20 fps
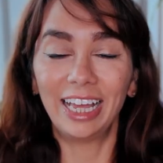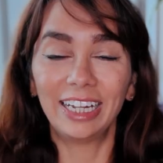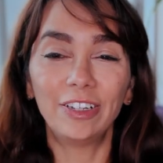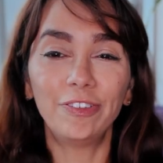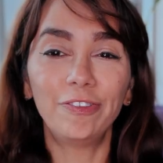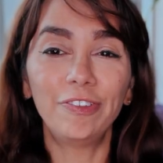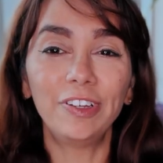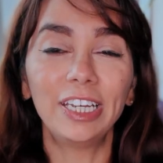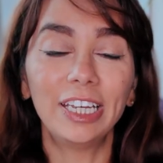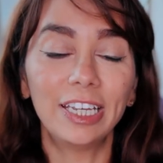The
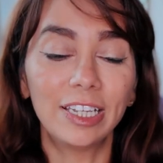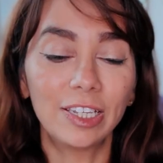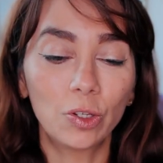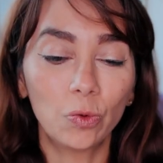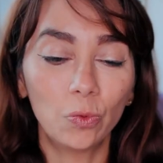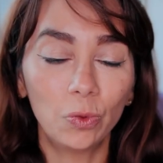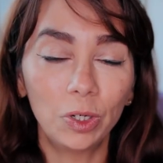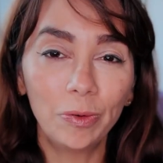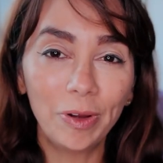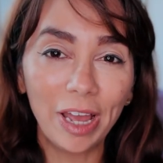thing is,
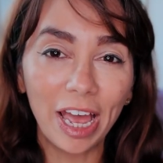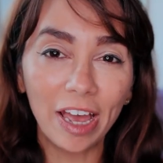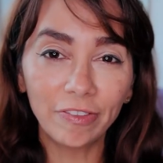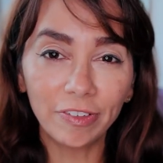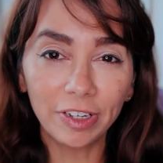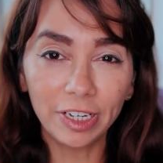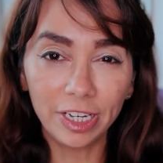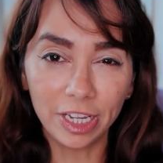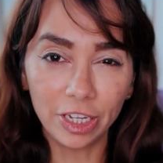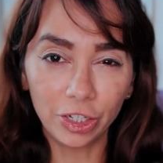when we have
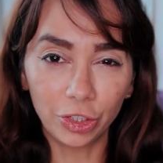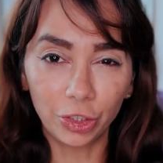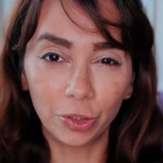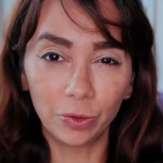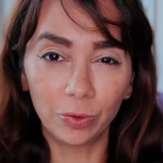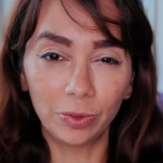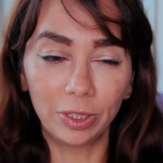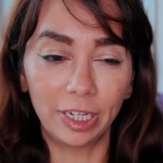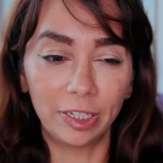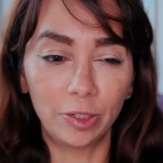an
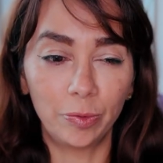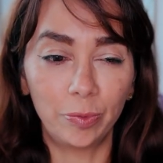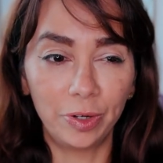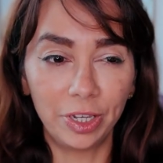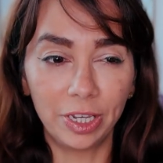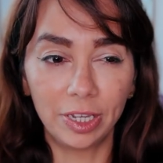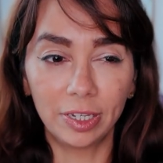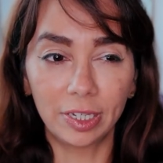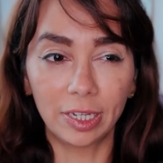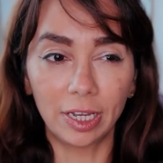issue that
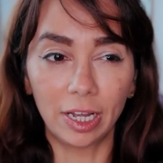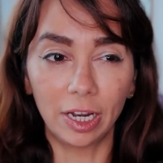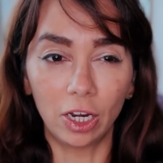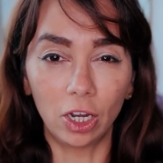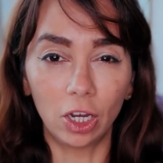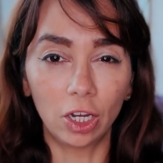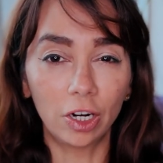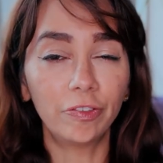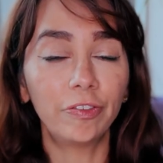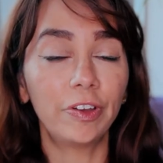brings a
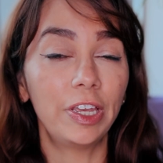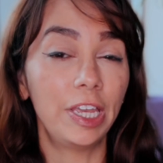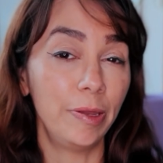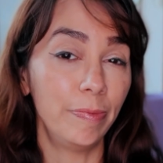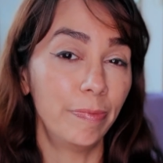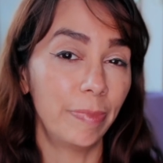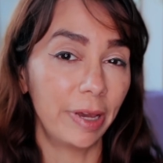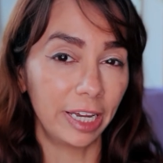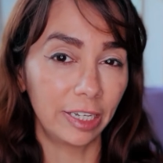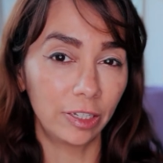lot of
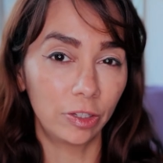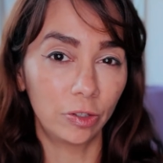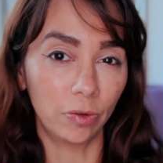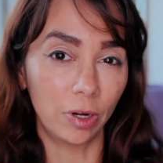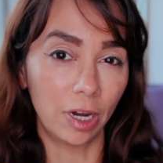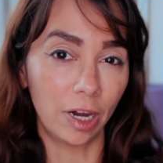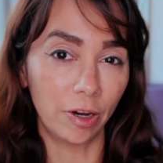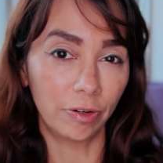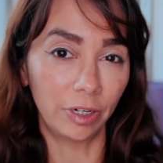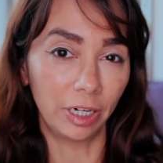impact to
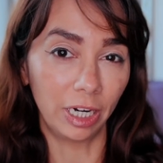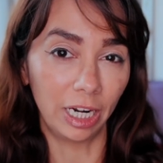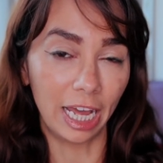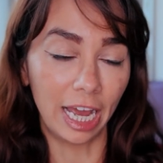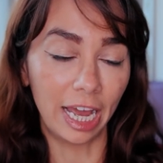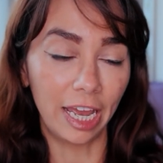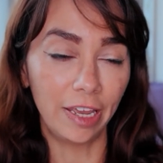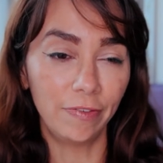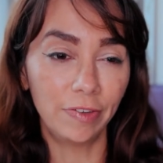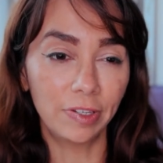our
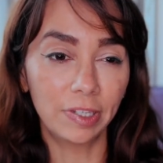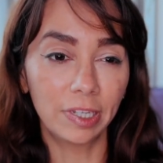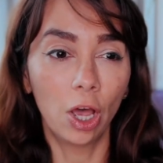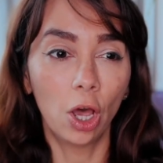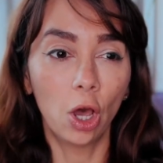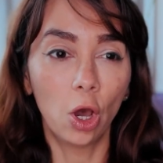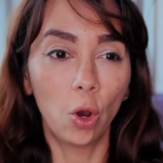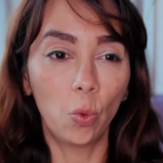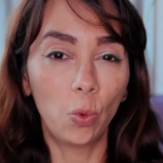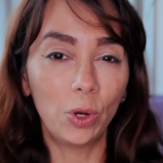lives,
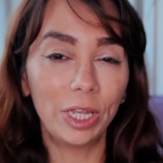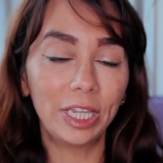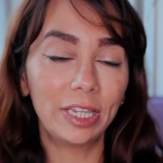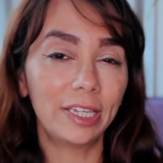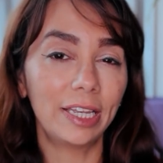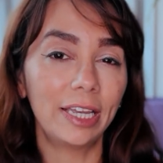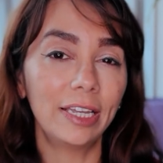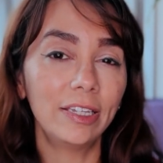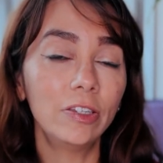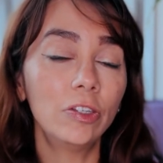we
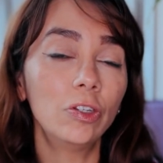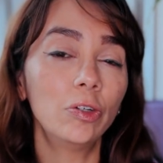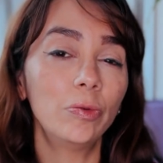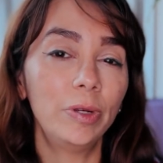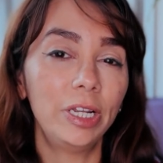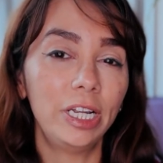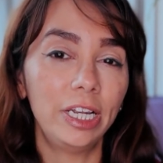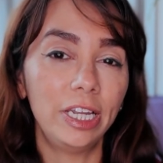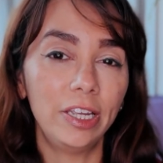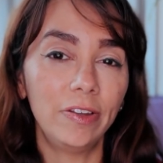tend to
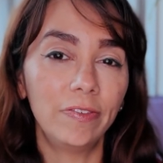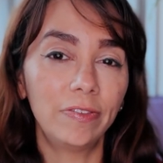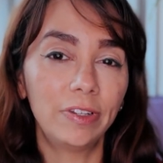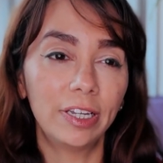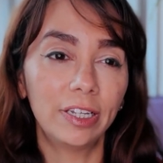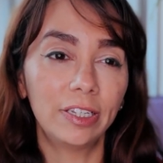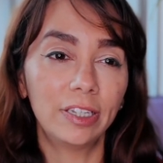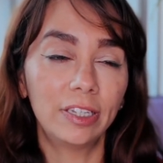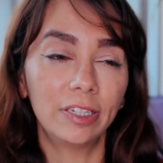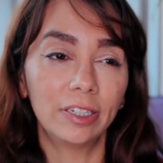believe
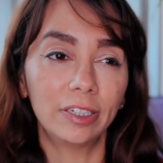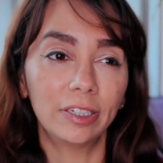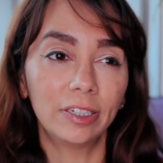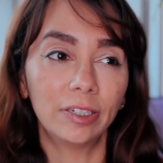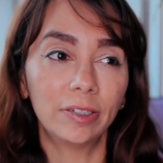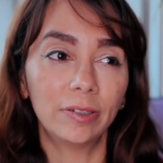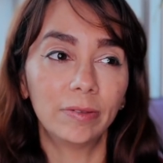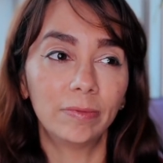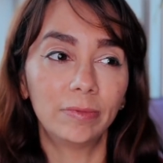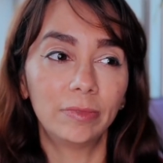that
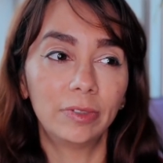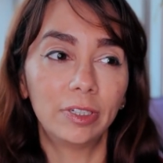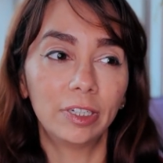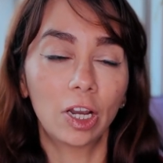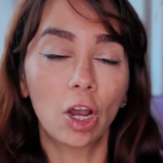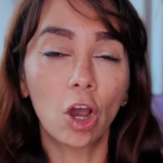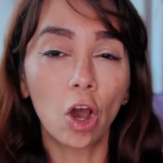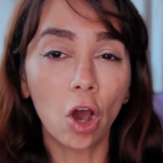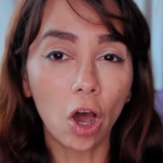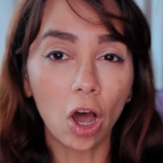the
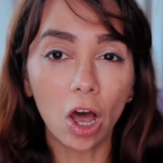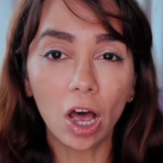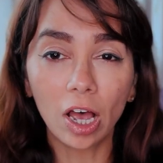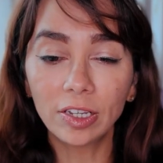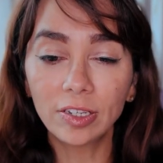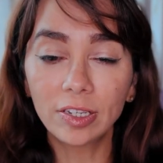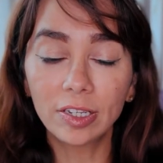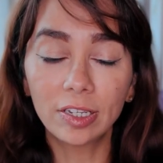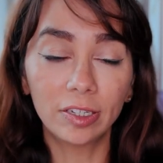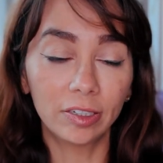
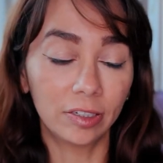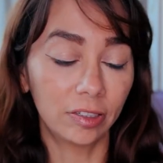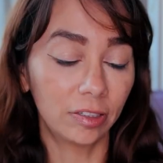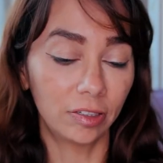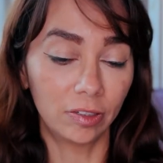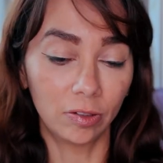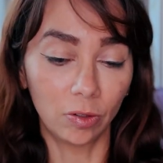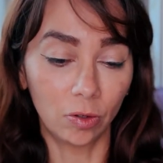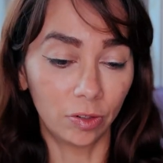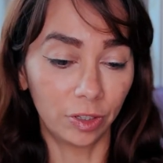cause
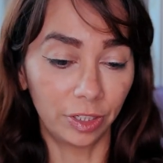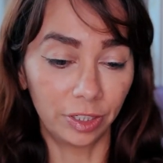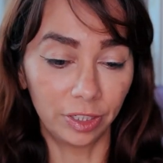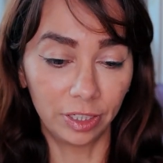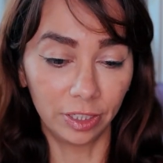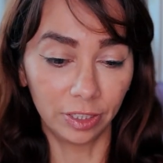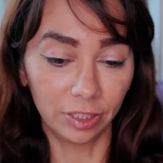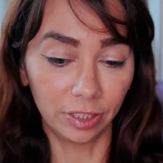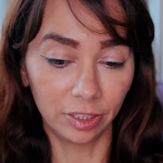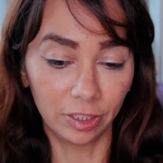
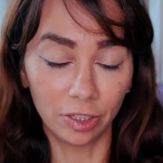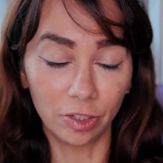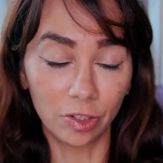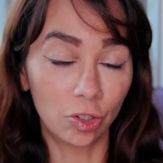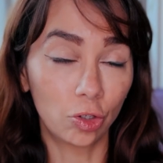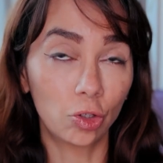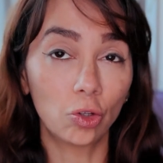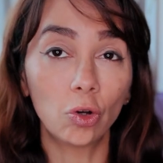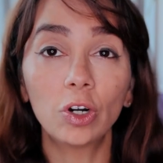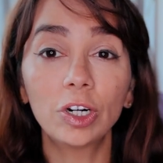the
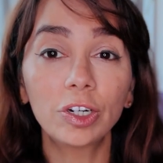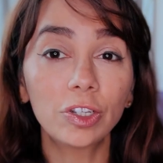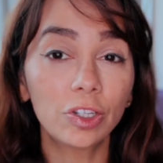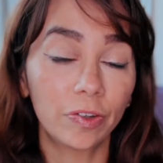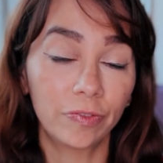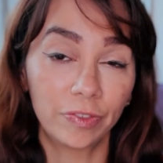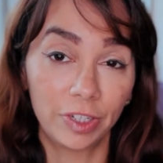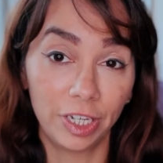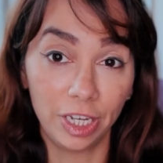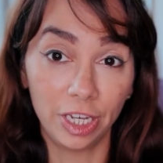
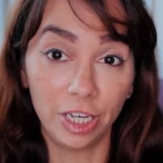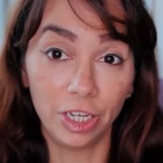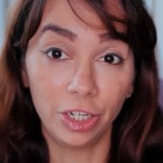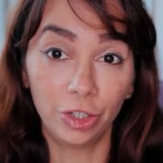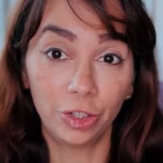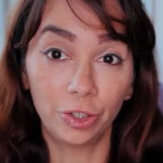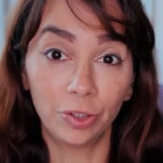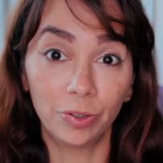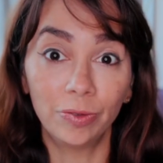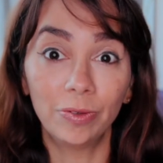source of the
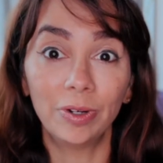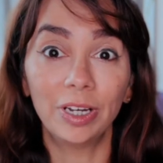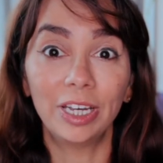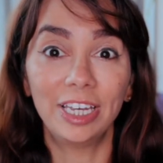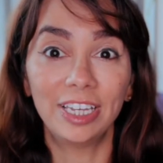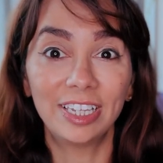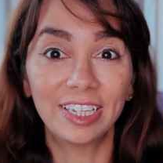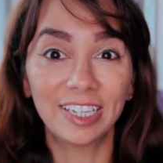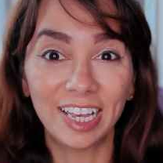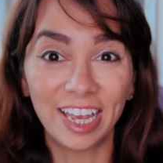issue
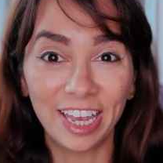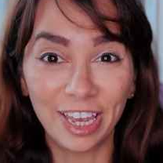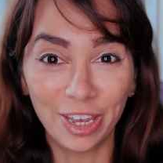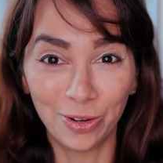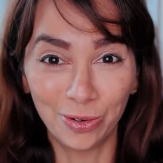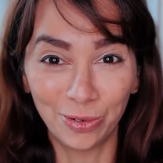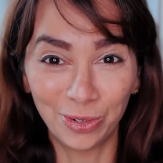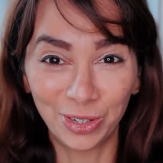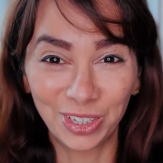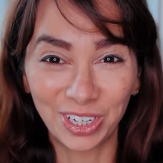is
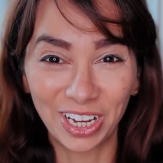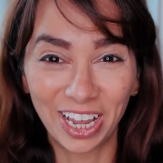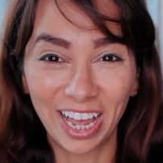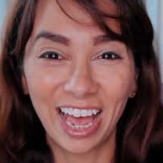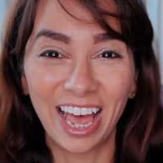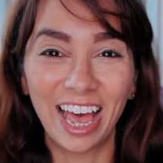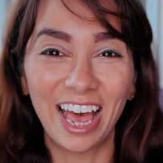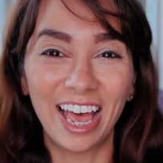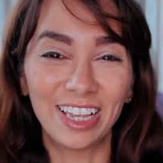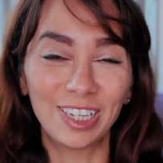huge
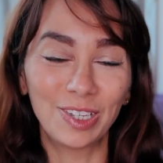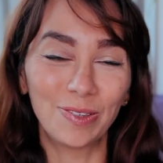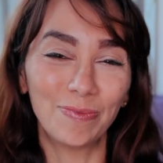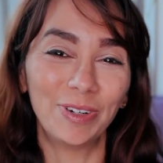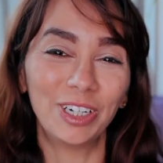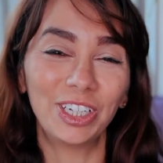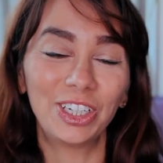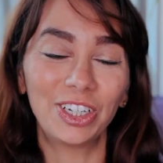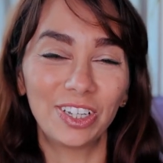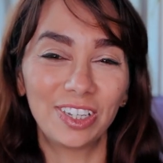as
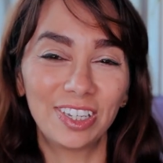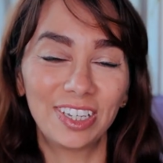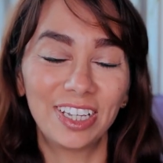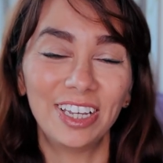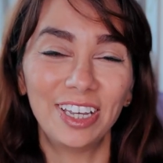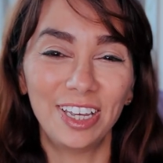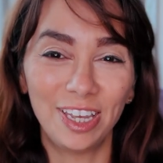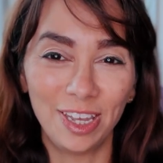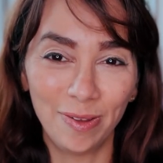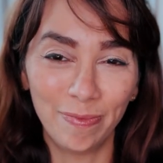much as
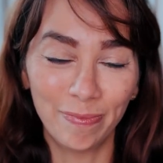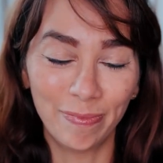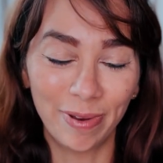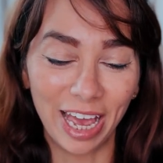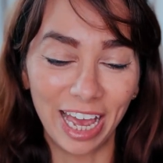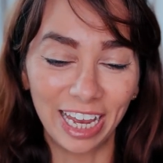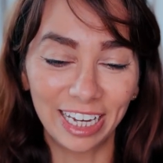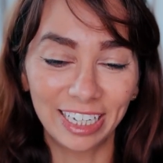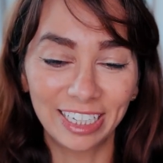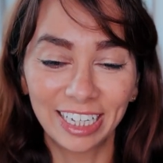the
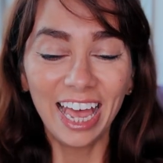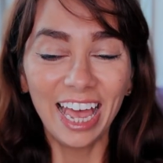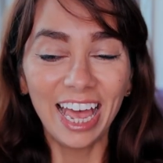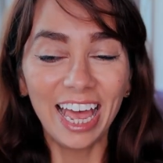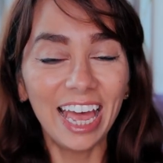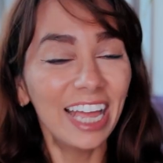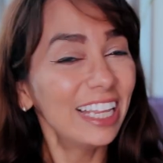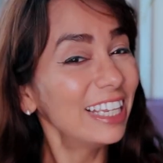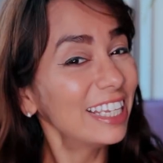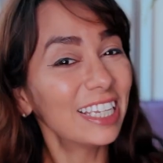impact.
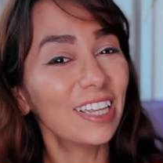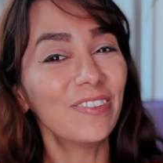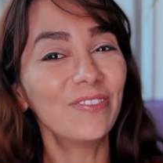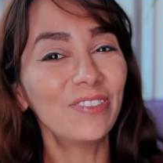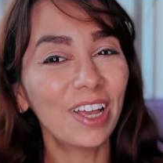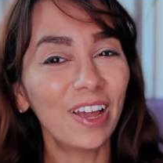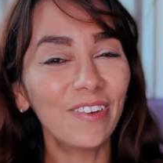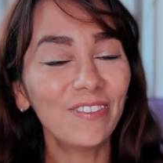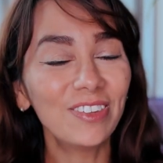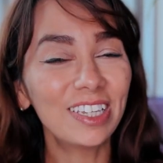And
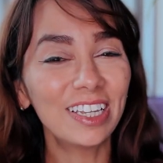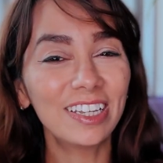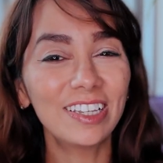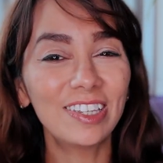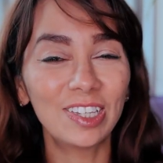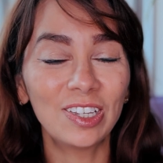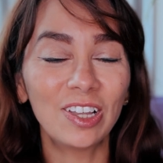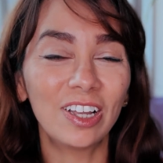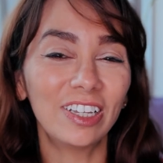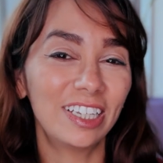sometimes
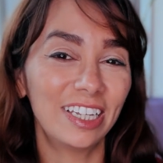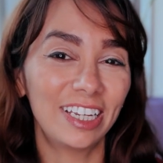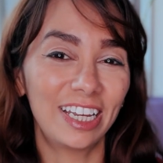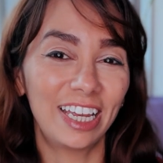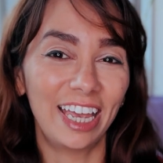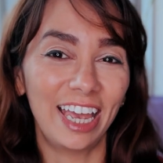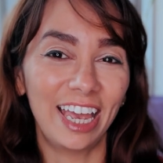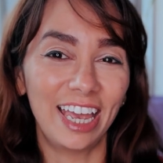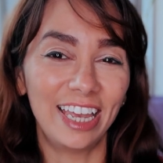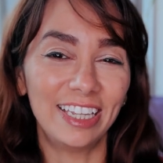that's not the
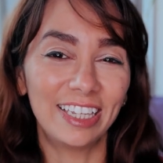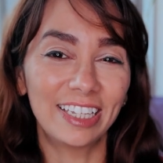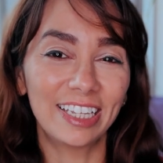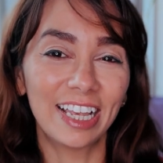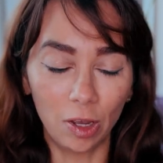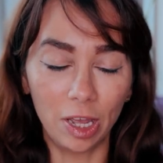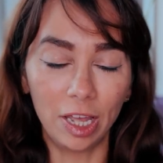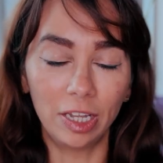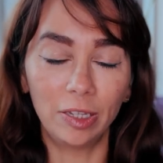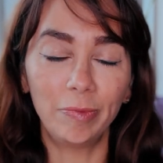case.
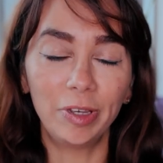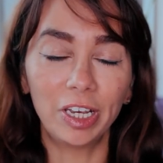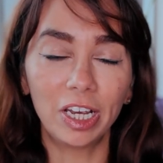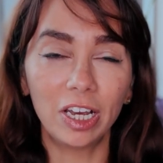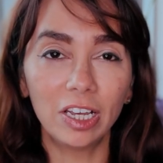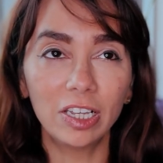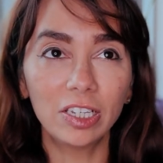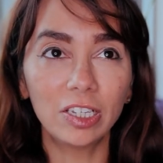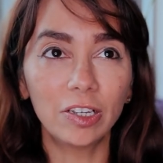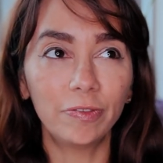And
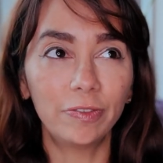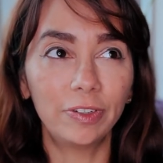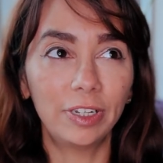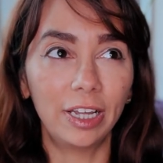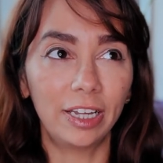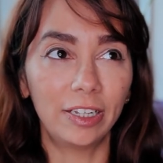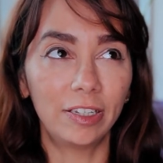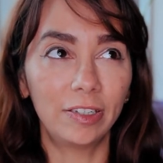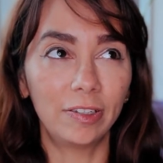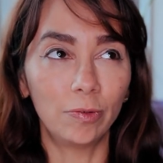because of
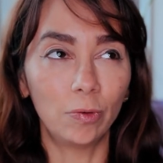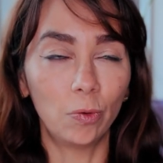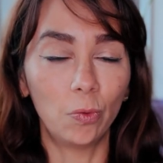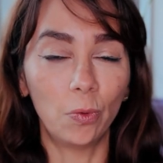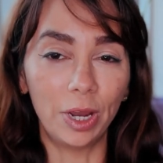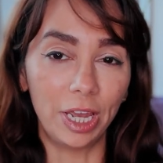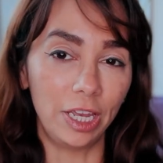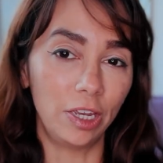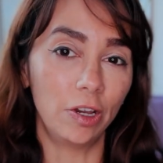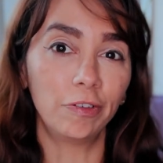that
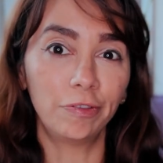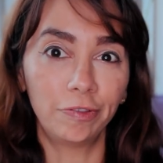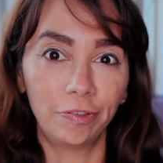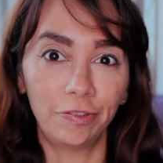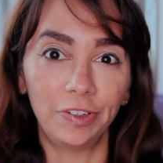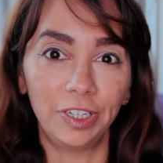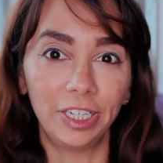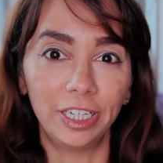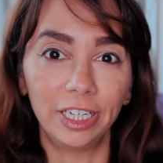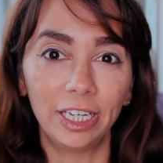way of
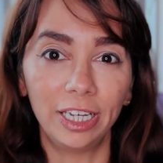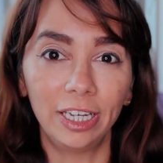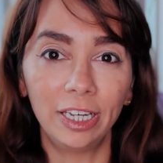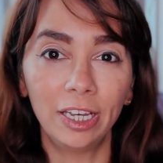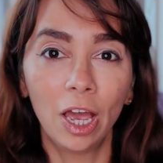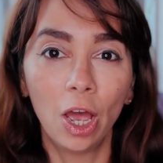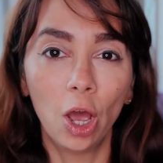thinking,